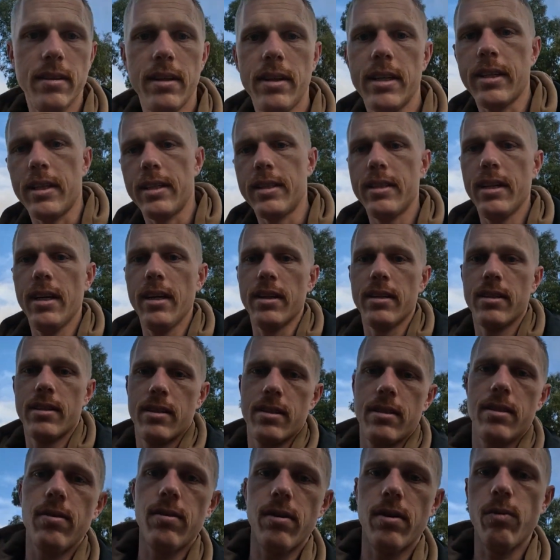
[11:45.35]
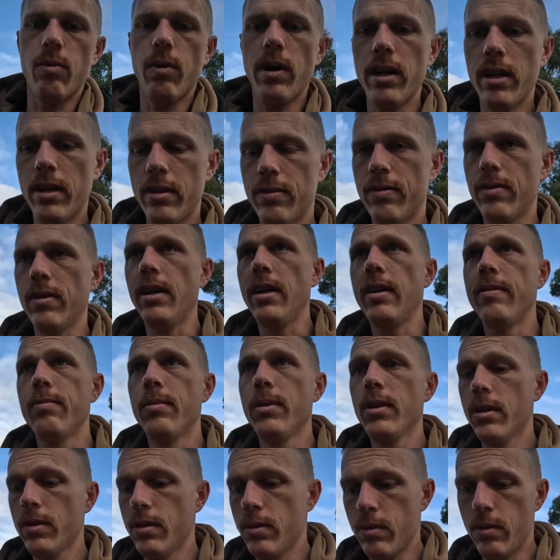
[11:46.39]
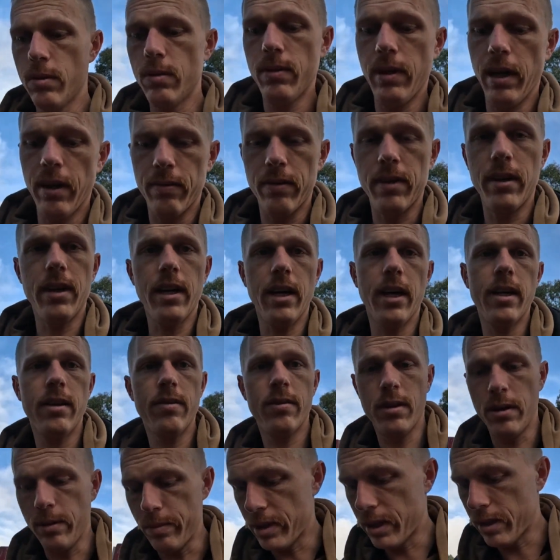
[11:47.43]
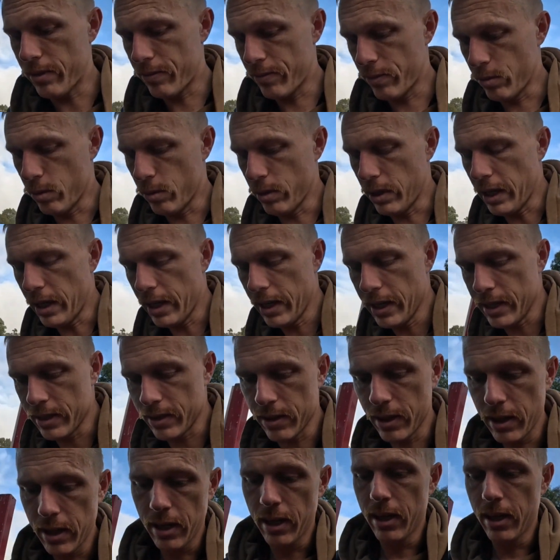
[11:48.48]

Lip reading: Like I said, it's sort of 1 to 5 mil every day for about 4 days.